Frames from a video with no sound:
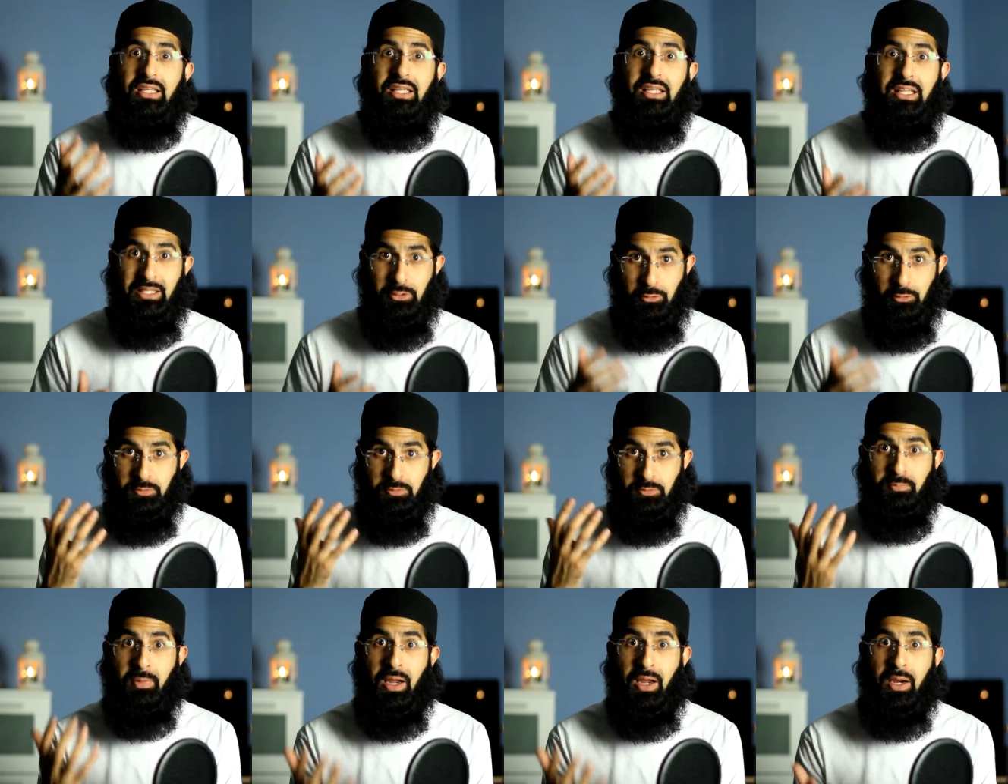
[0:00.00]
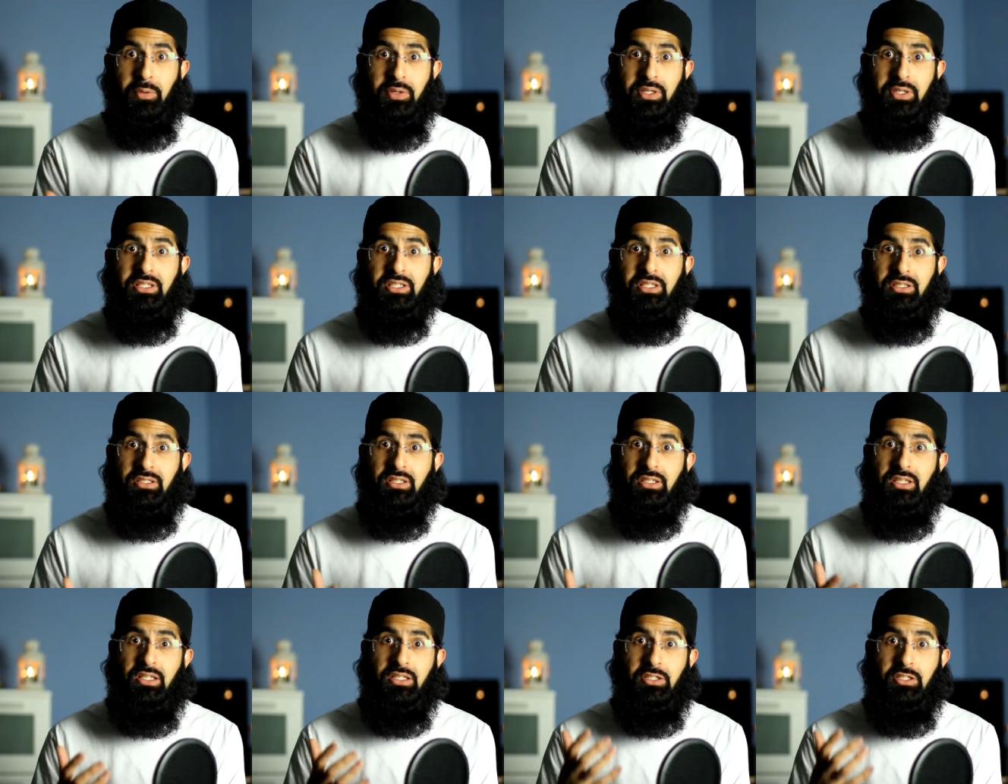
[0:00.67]
He was married
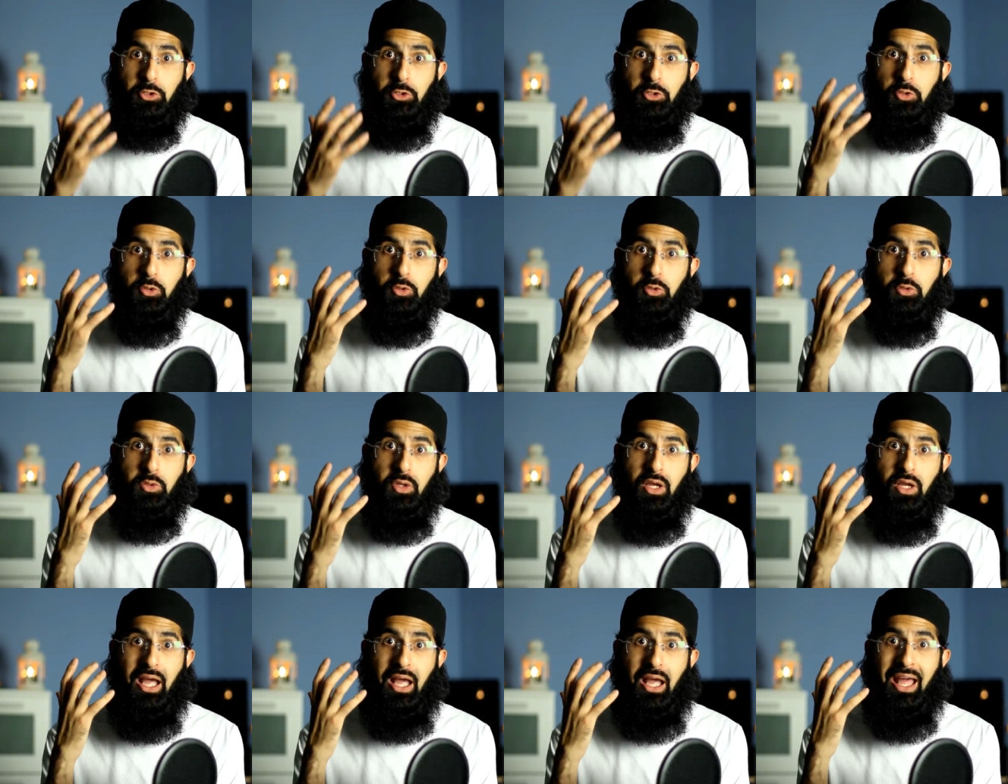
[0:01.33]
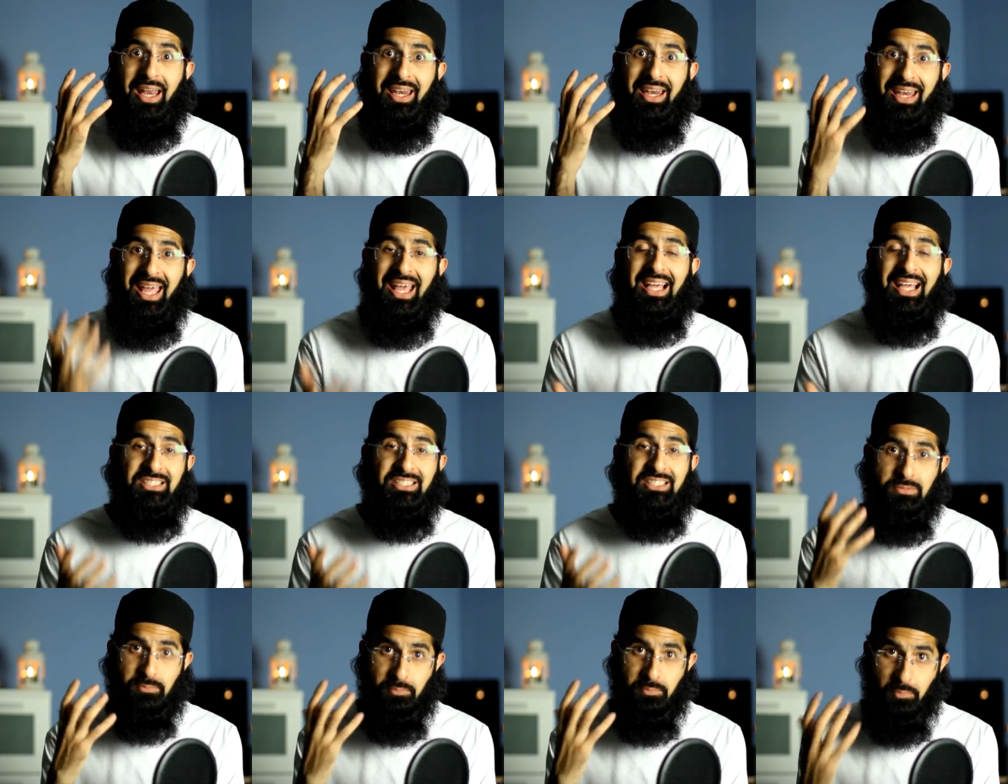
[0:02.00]
to an
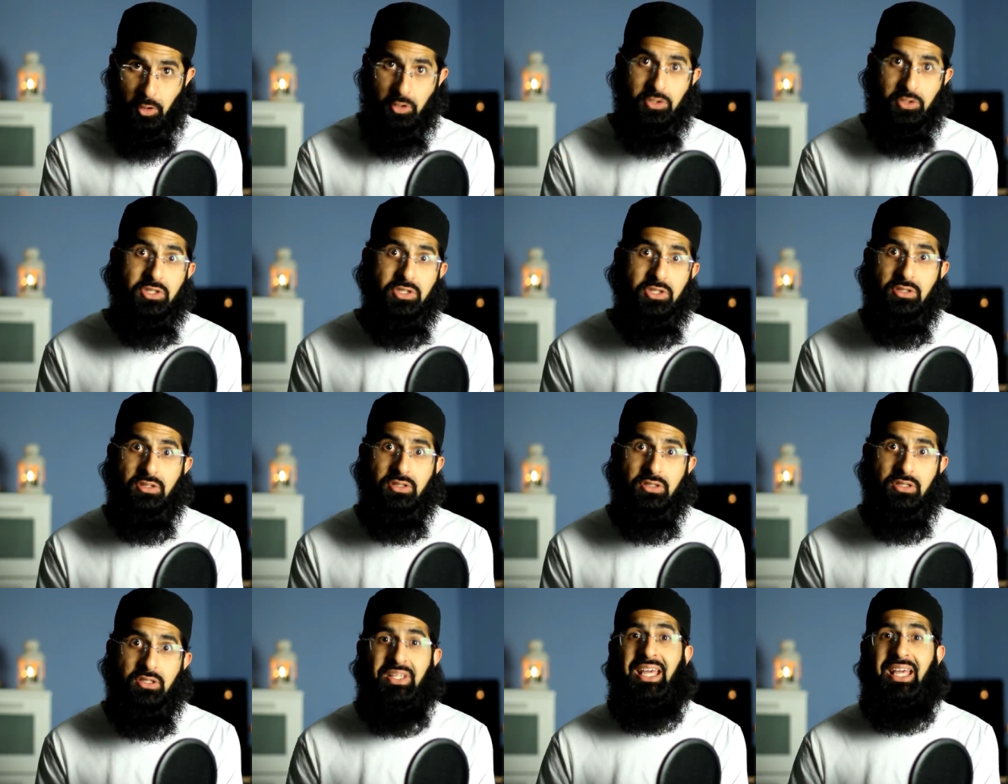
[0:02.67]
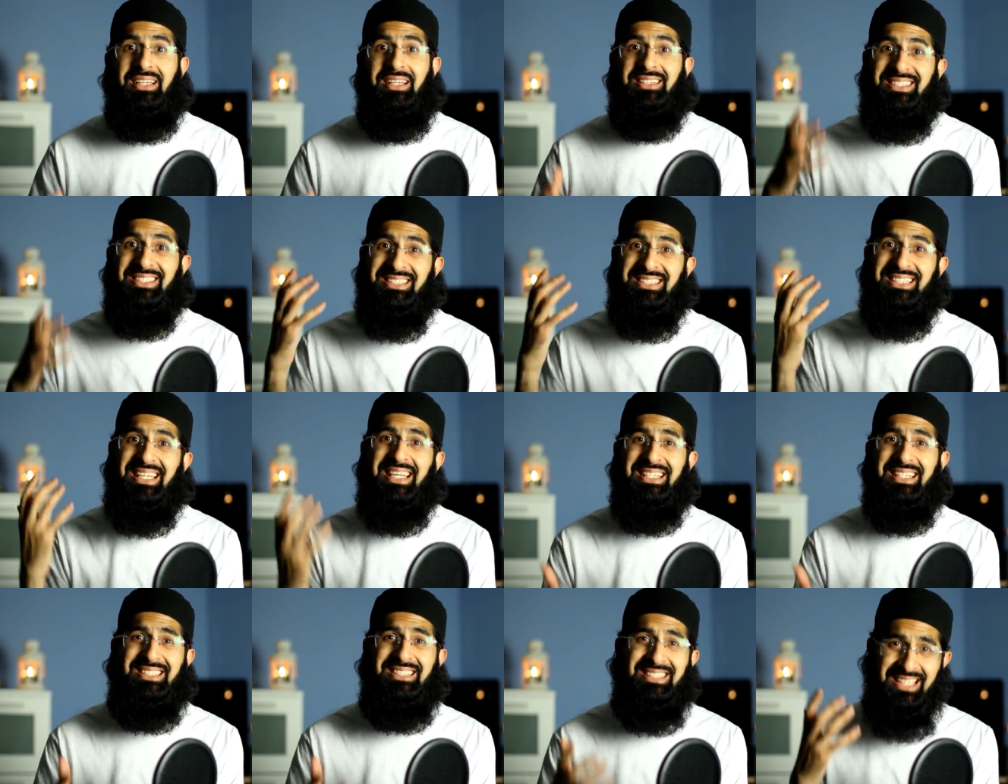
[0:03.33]
ex-model. He had
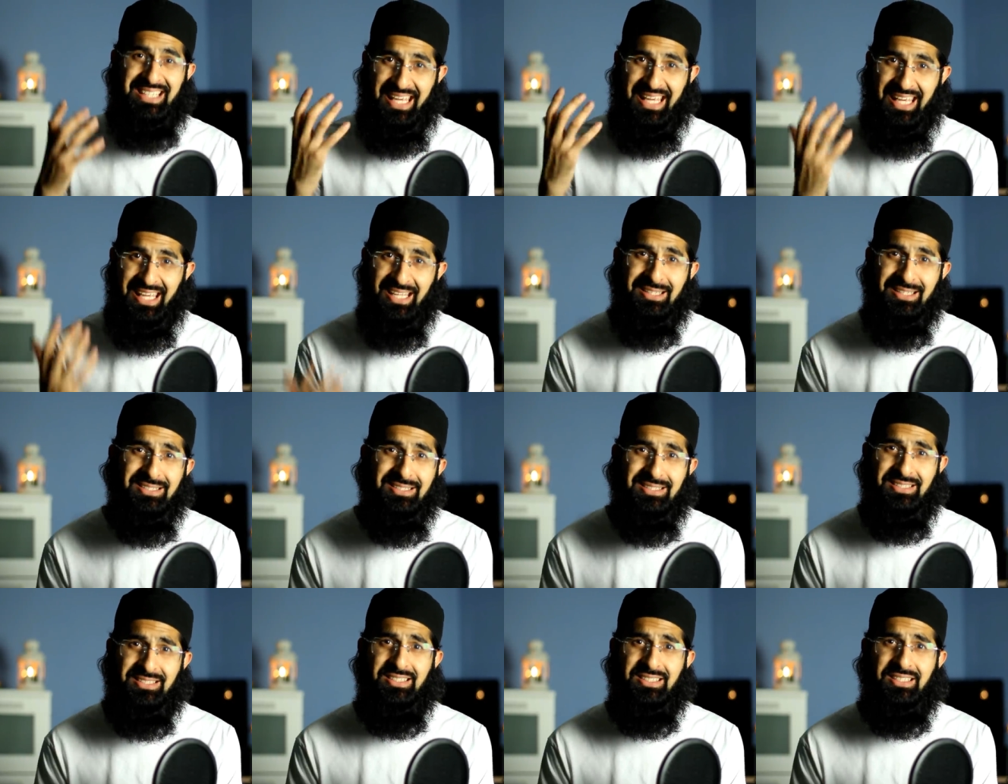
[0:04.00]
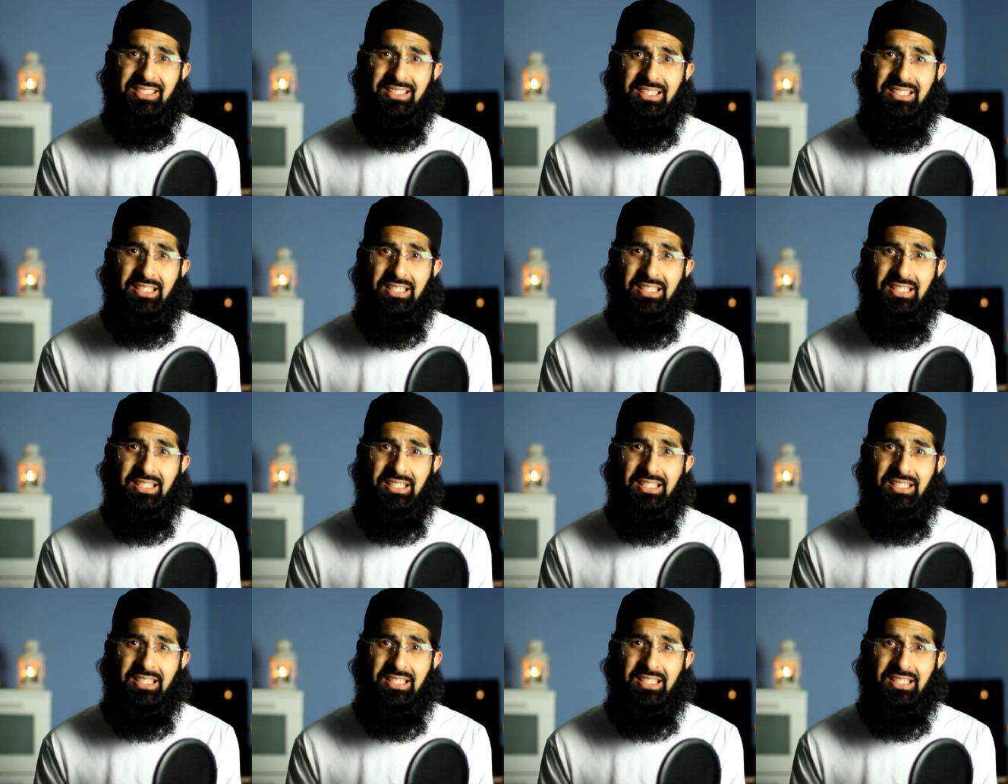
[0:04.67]
6 kids.